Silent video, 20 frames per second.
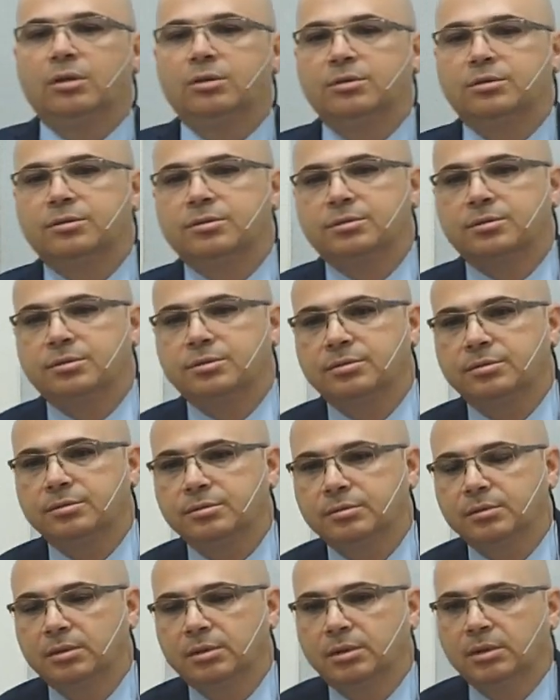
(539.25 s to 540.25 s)
The flesh
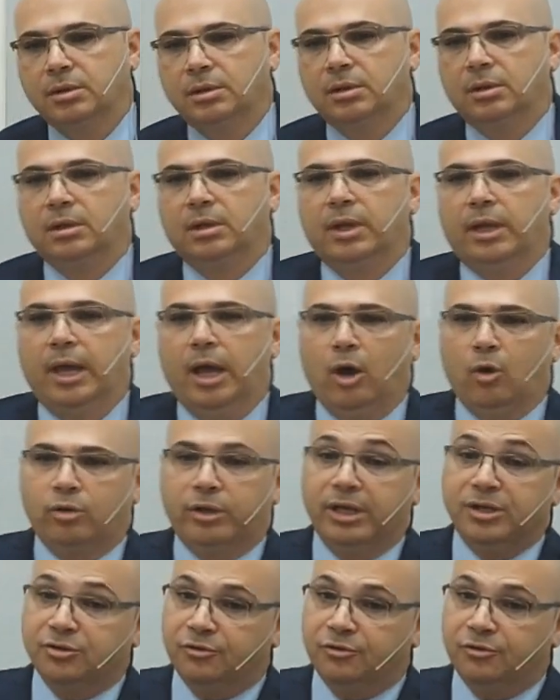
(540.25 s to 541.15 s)
that is not dependent on